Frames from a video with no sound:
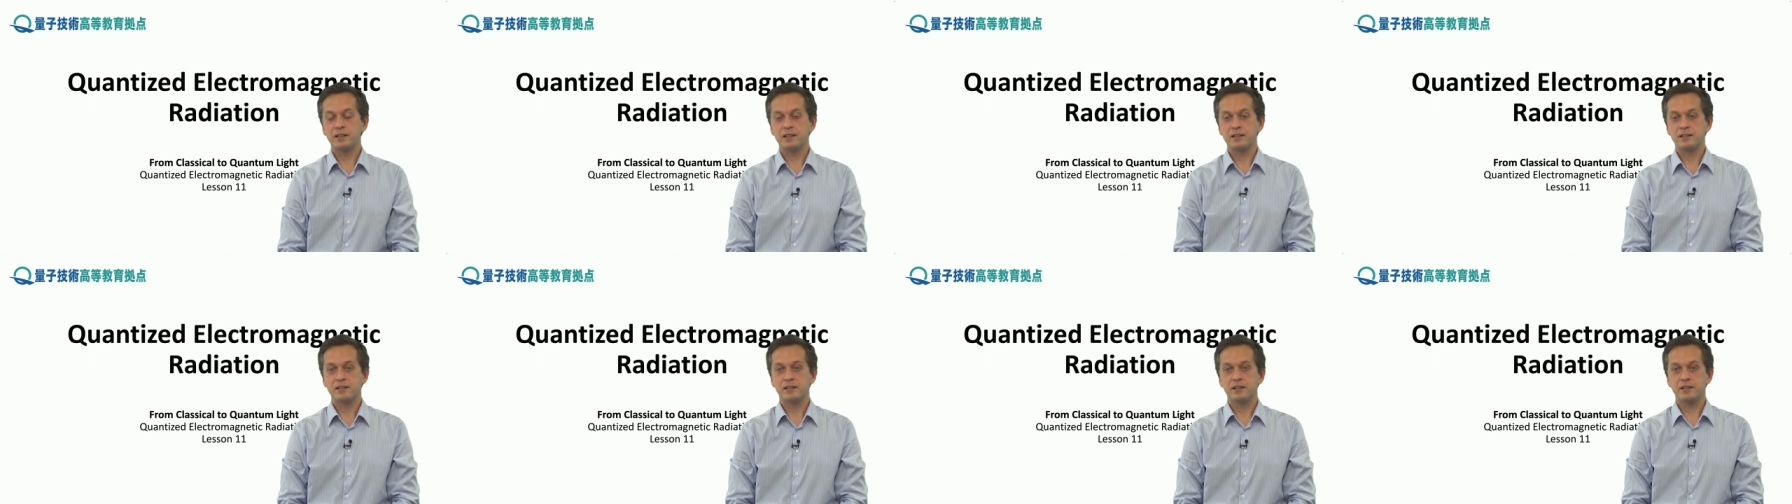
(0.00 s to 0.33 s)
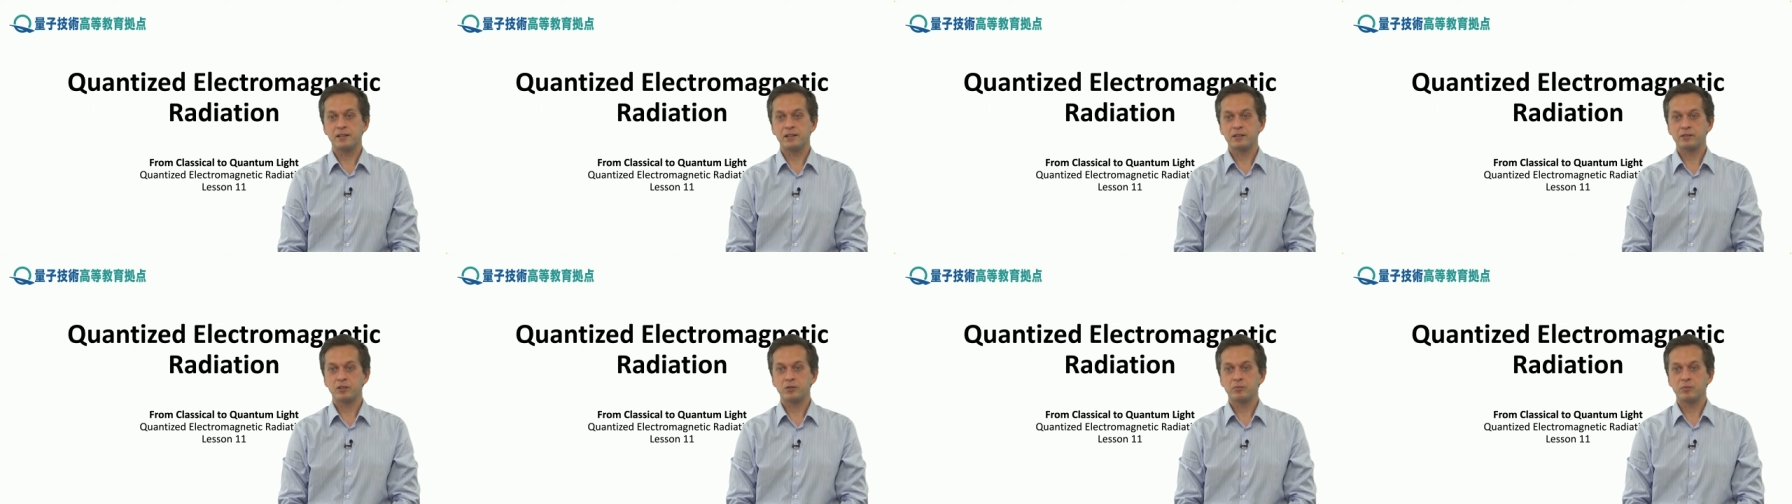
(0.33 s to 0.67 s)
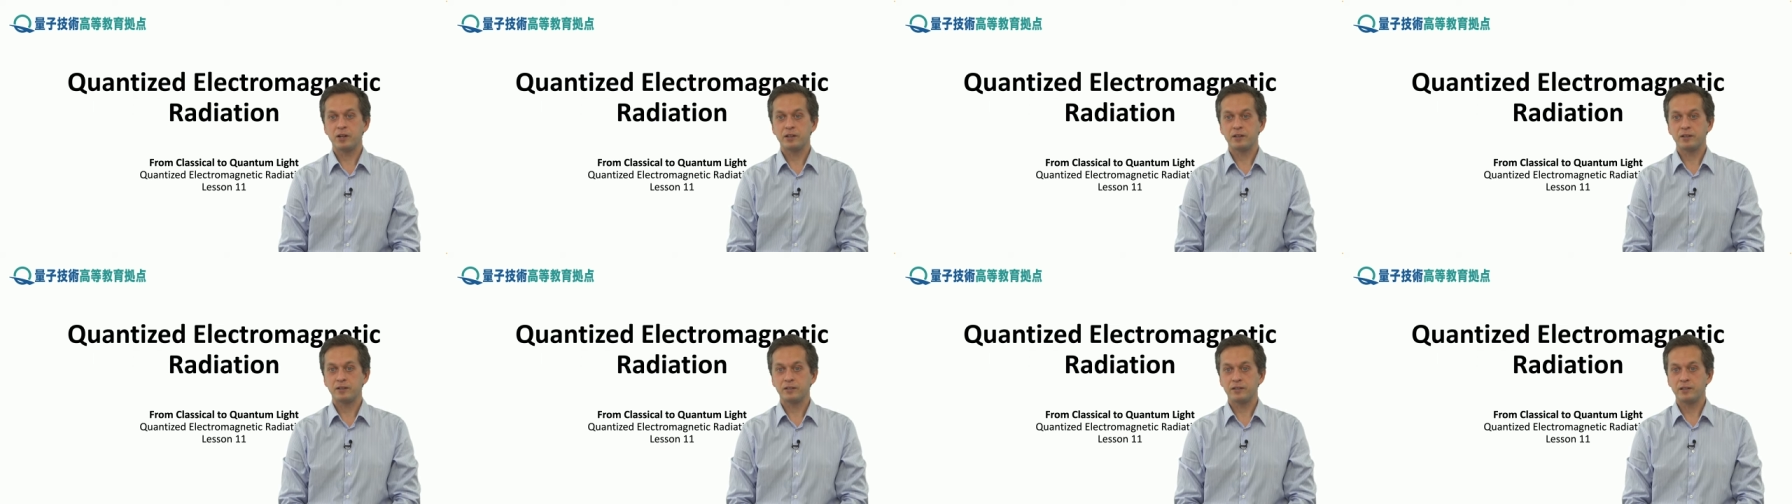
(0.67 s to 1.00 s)
as an
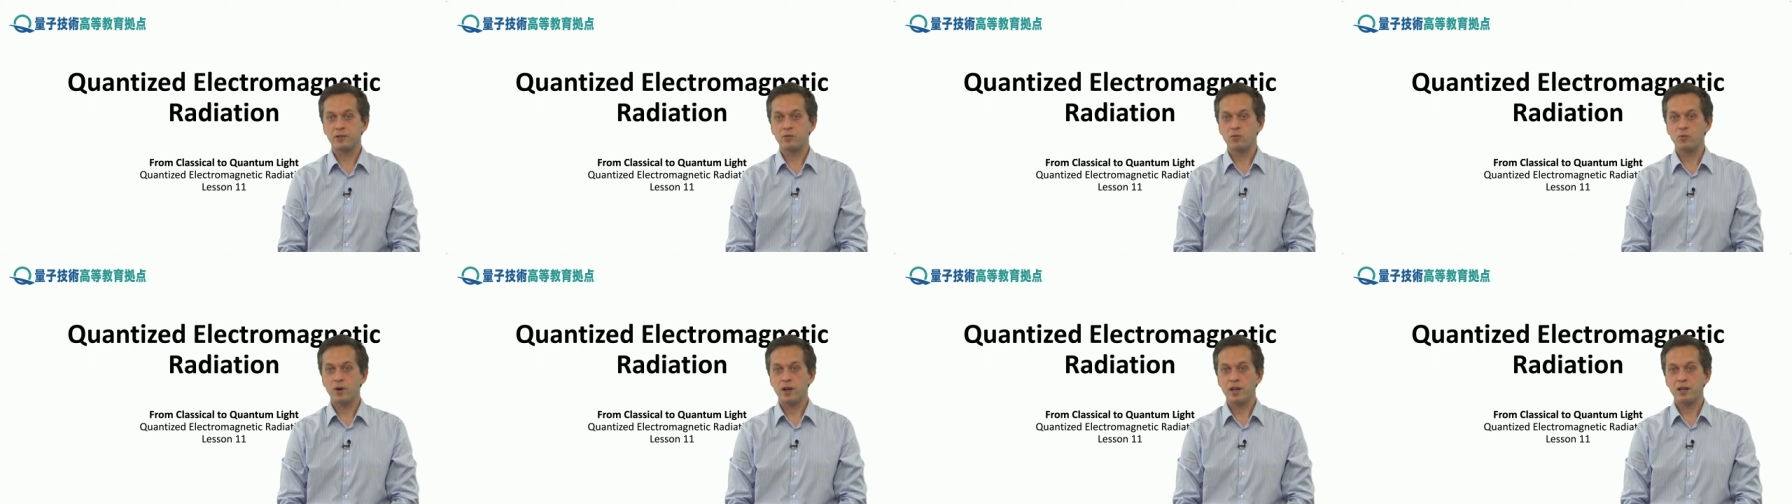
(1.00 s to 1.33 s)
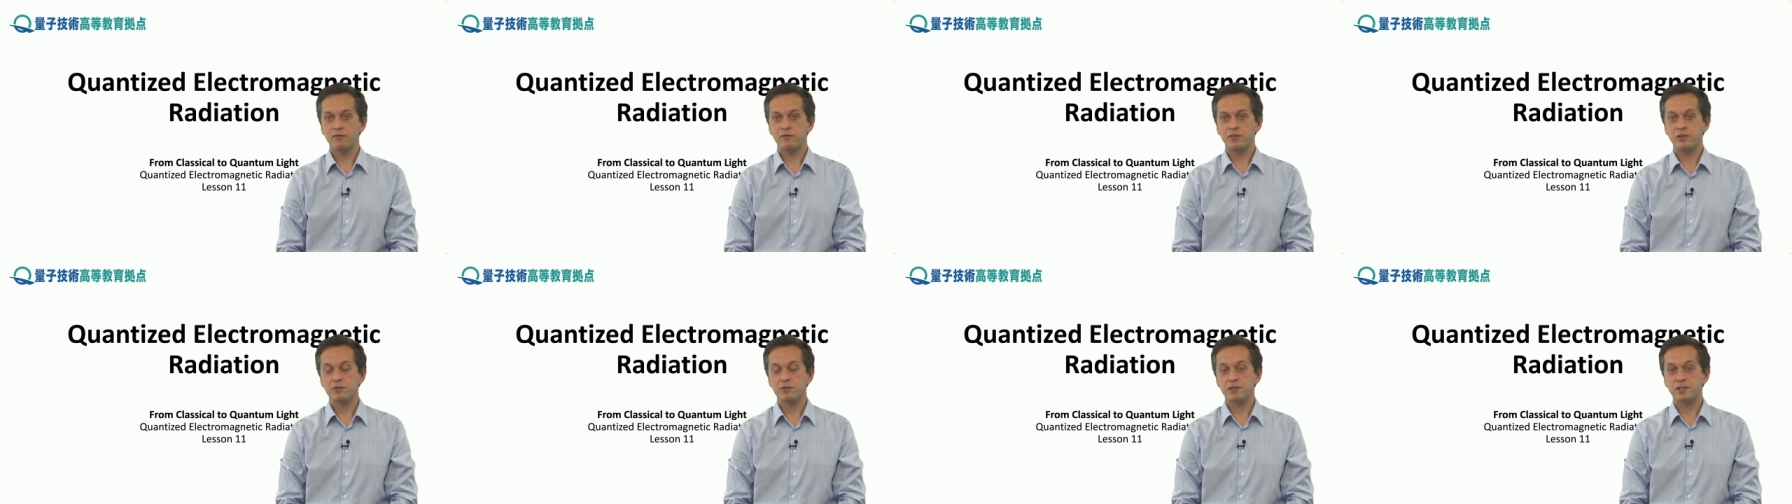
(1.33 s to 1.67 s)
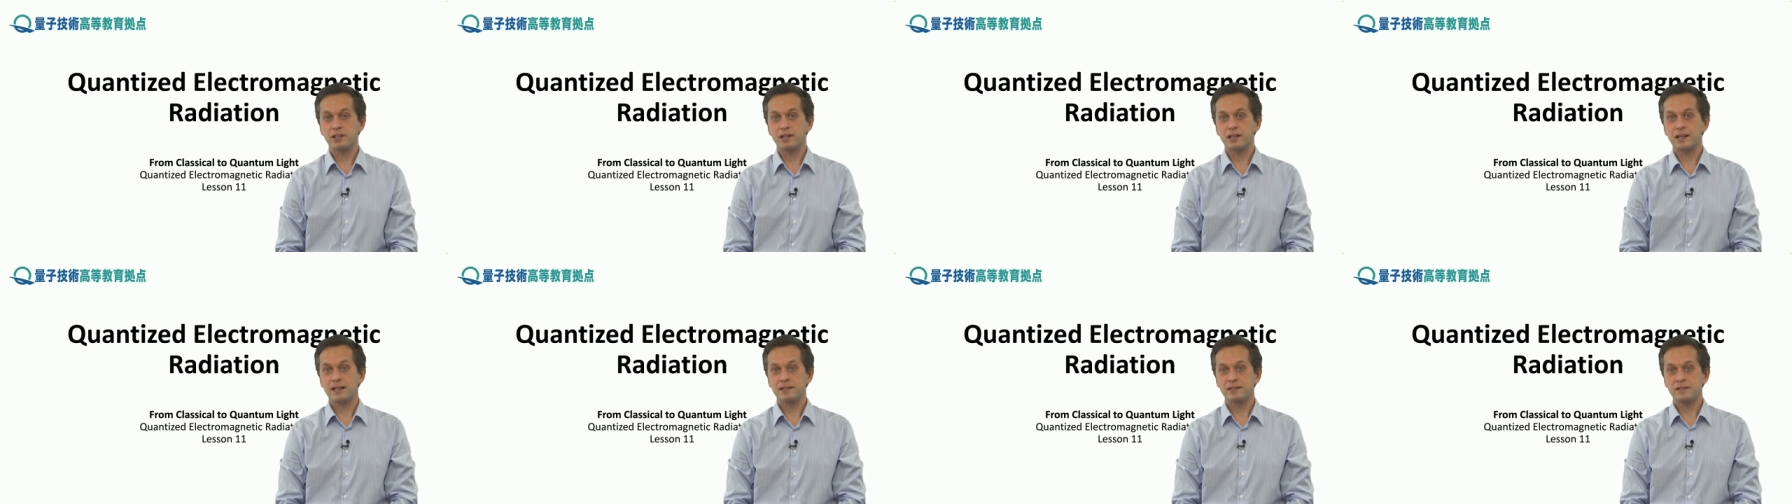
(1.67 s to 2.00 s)
electromagnetic wave using
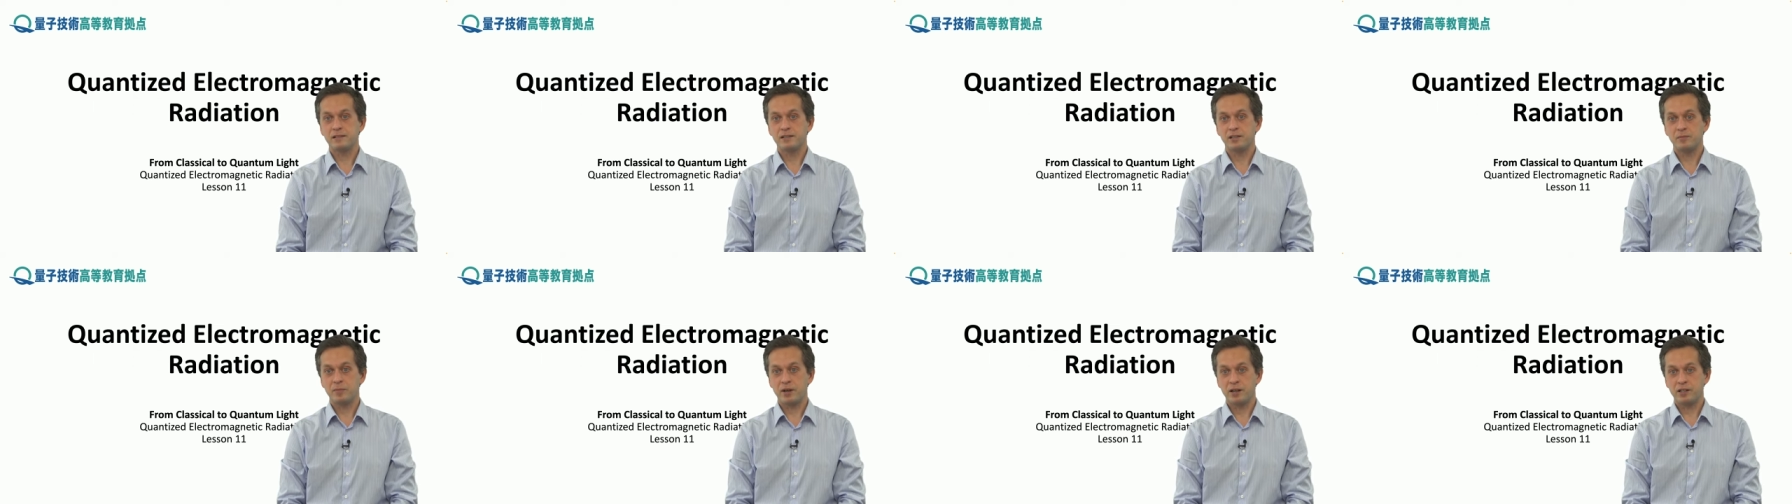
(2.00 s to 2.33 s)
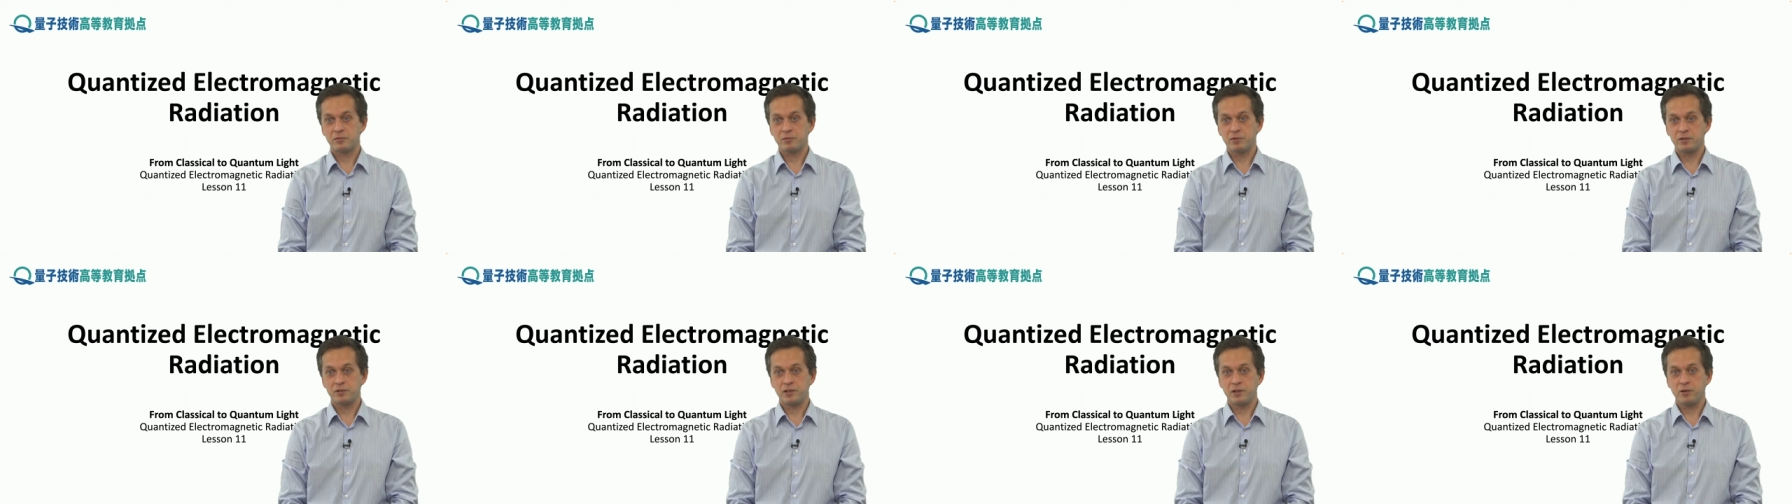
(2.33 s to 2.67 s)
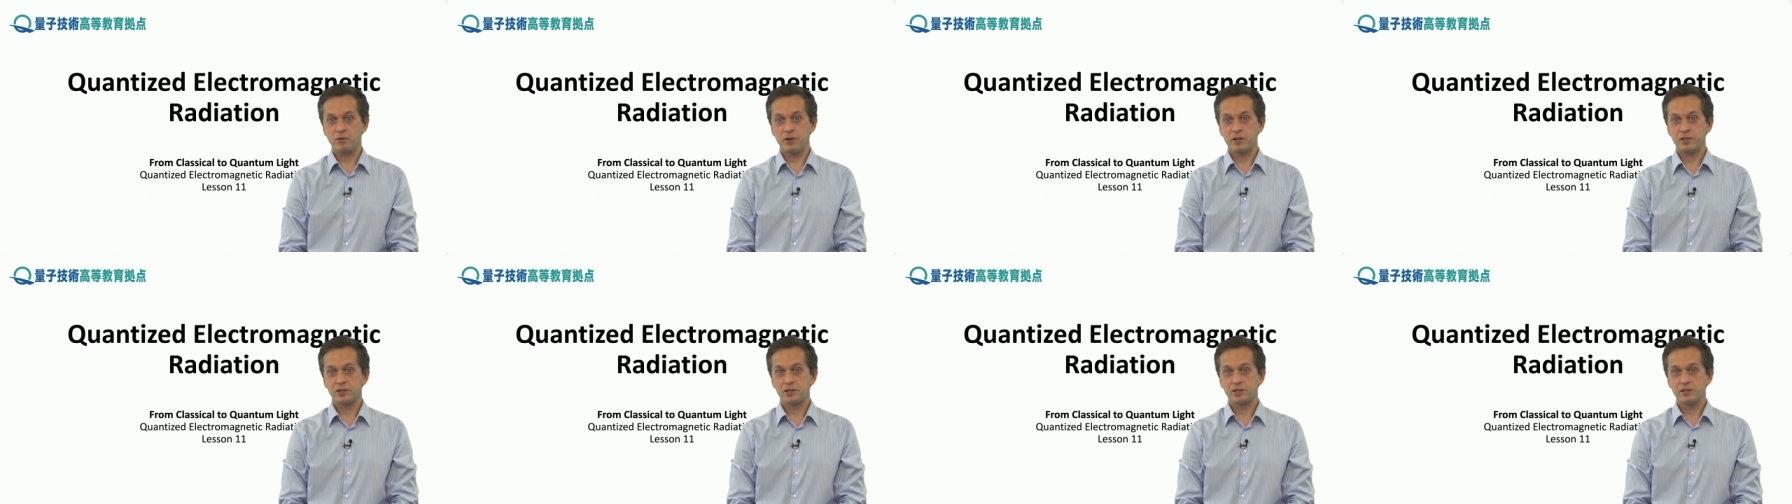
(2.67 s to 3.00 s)
classical Maxwell's
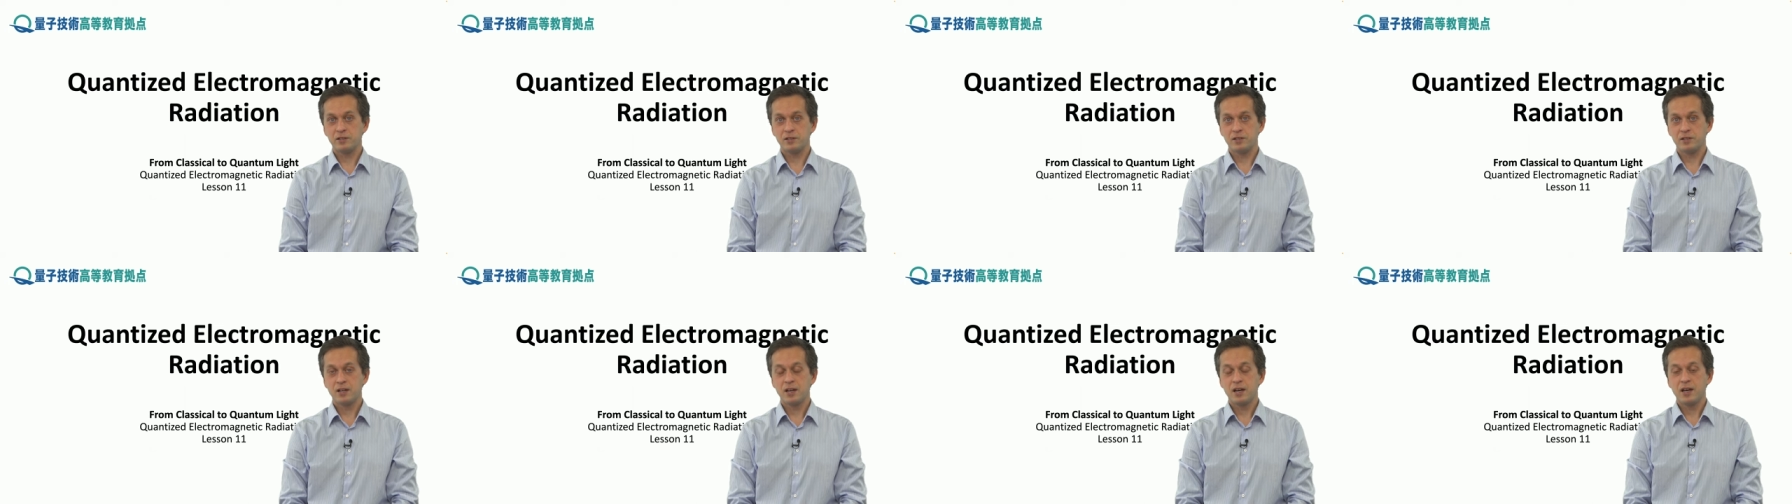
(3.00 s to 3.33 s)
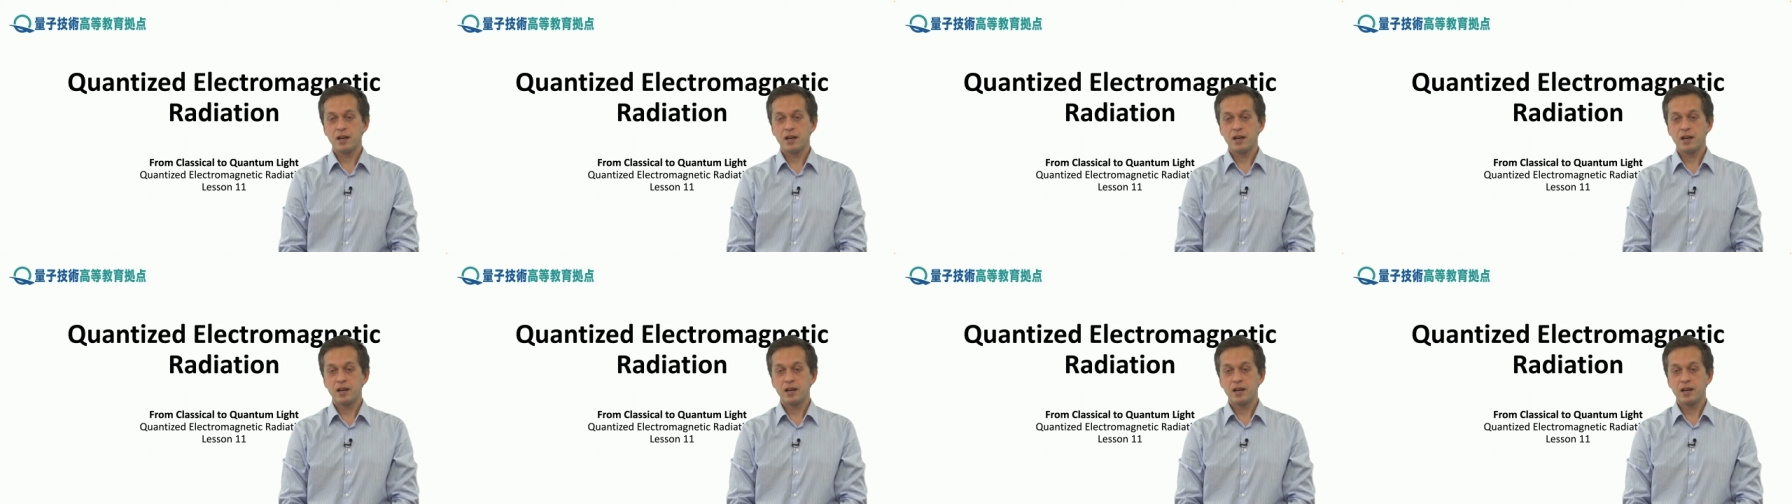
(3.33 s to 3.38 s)
equations,